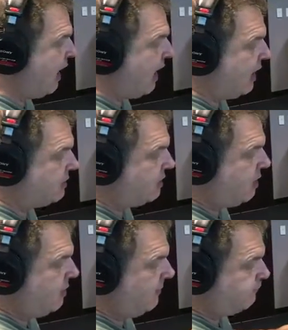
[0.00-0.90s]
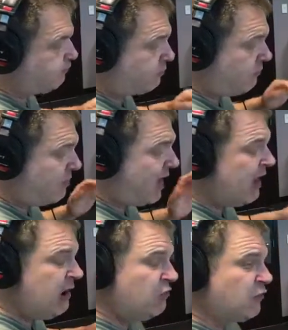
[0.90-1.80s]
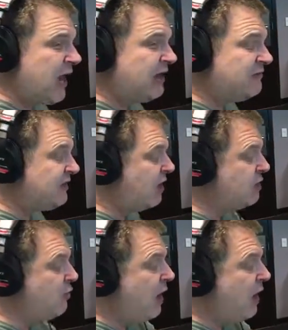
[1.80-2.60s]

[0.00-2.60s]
And here's what I can tell you.